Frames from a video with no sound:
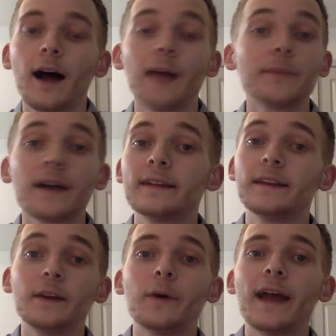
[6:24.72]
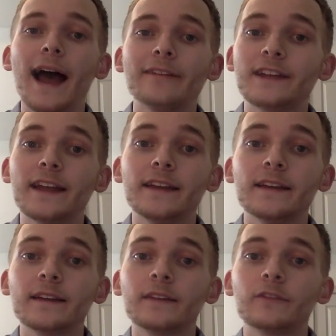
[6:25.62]
I'm not in any way
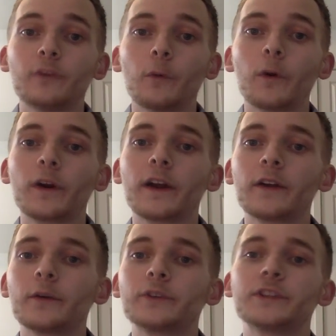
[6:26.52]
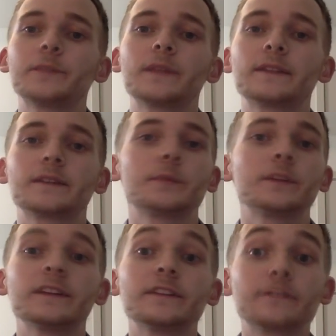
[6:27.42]
advocating for gun ownership that's
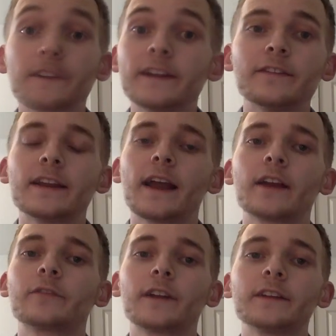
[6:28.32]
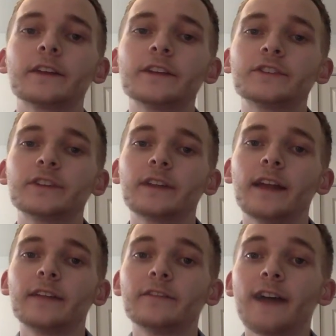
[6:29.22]
completely free of any kind of regulation,
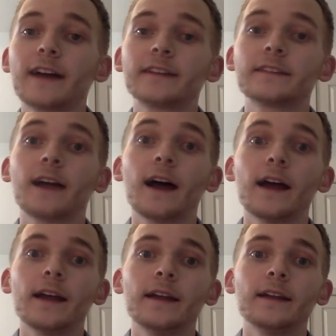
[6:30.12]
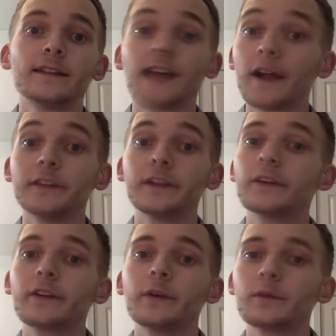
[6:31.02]
and in fact, I entirely
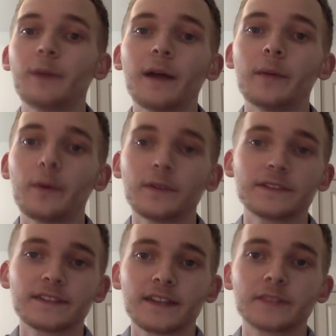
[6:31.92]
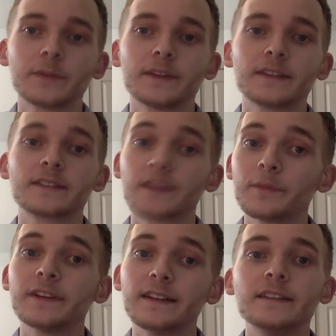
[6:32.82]
agree with my opponent's assessment that
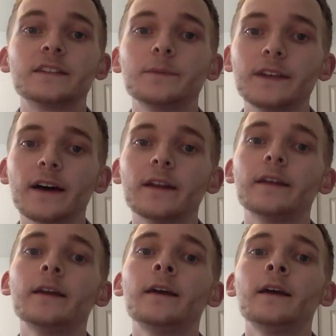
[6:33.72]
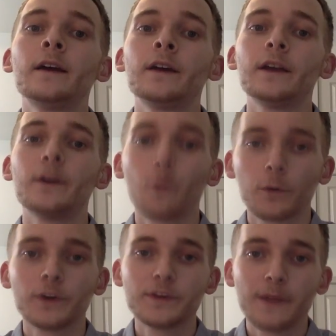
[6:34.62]
something needs to be done in
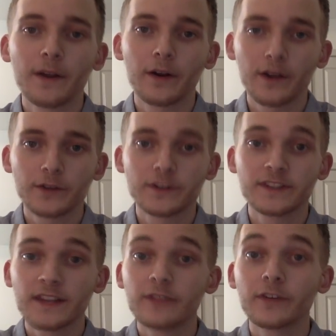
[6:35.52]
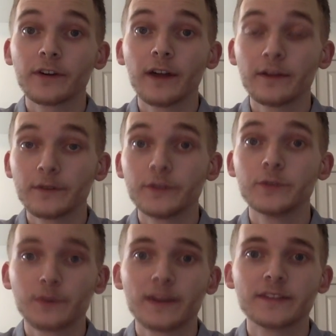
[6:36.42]
order to make our country safer and
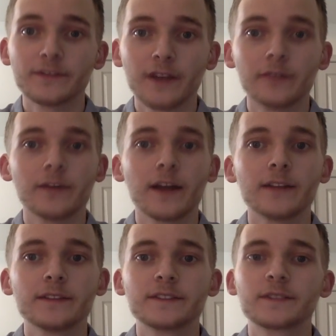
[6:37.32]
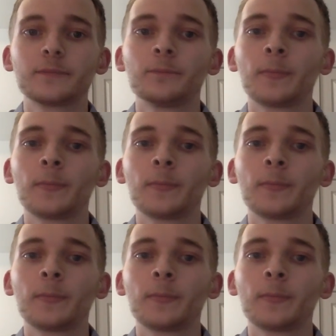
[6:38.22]
reduce rates of gun violence.